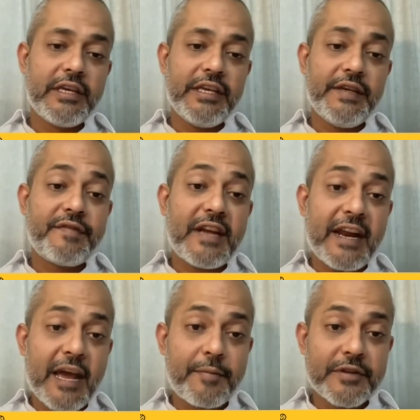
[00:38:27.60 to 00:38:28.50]
If that
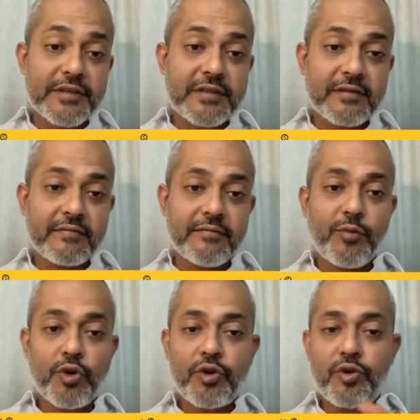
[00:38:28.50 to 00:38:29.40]
happens,
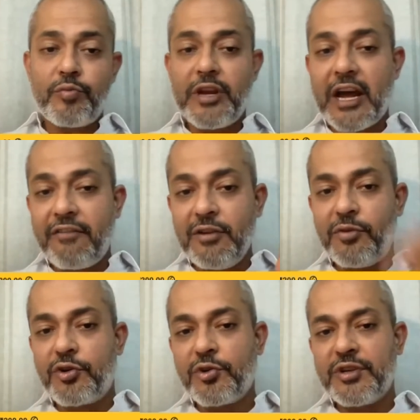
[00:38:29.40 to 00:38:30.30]
Bilawal
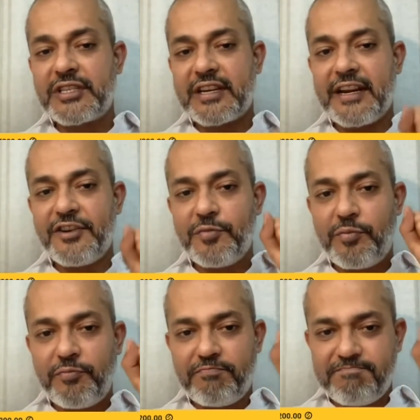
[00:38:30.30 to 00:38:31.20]
Bhutto is trying to
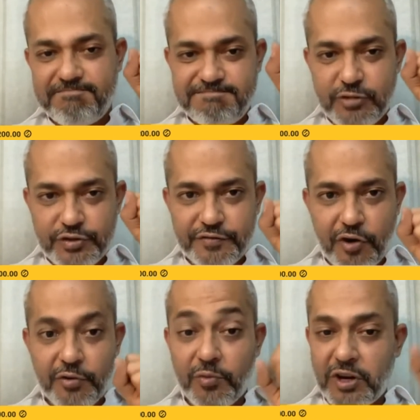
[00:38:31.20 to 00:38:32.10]
push
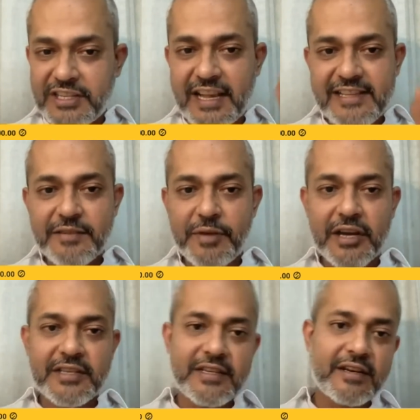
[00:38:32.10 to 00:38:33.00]
forward. What sells in
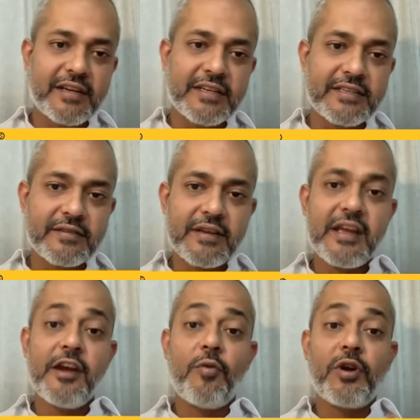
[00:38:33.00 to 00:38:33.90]
Pakistan, guys?
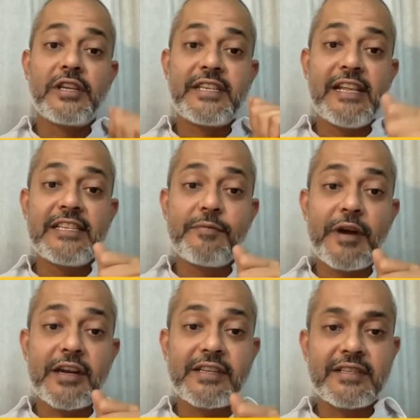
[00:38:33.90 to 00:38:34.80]
What sells in
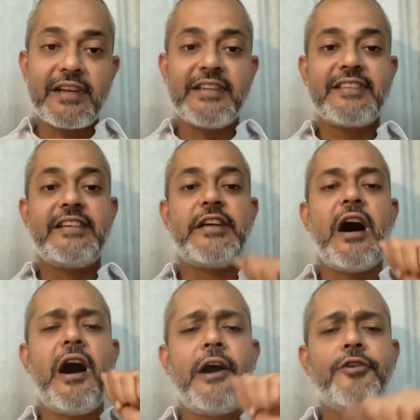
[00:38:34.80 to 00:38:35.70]
Pakistan is a
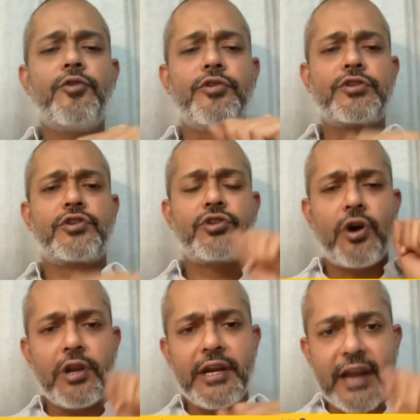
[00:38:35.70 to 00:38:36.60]
hardcore,
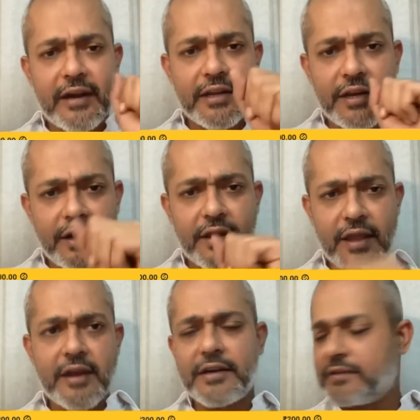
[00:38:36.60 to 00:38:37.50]
solid anti-India
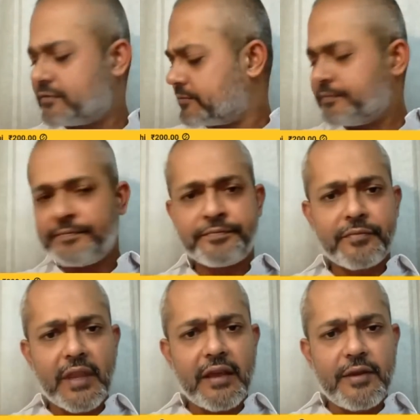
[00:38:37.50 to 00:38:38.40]
narrative.
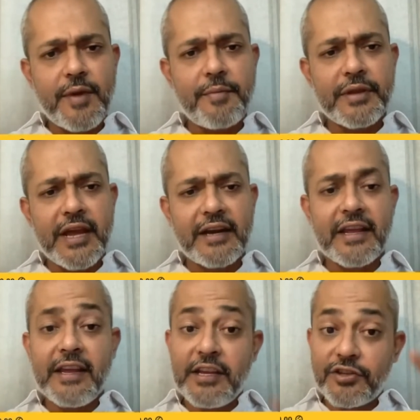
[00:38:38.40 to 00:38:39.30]
Remember that.
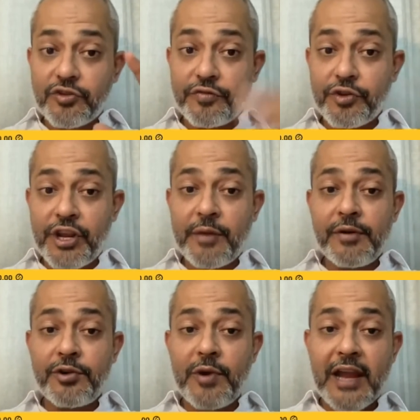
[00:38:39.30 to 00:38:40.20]
So if you're
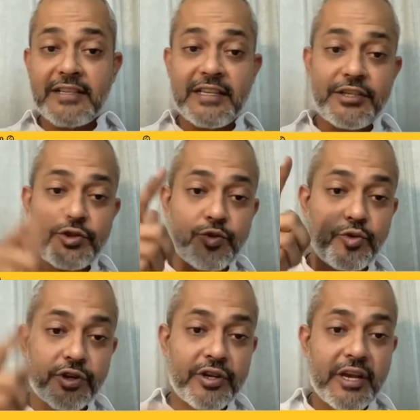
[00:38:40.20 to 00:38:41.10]
able to actually
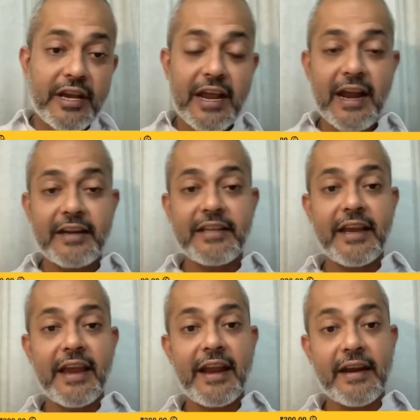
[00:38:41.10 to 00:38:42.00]
shoot at the
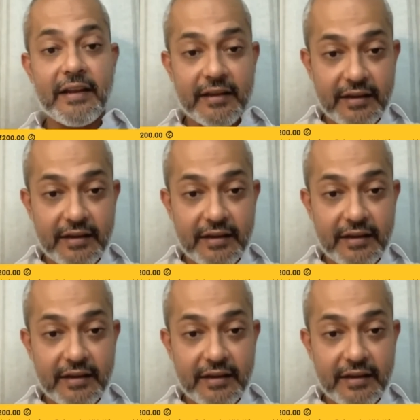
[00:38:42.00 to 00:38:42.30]
head,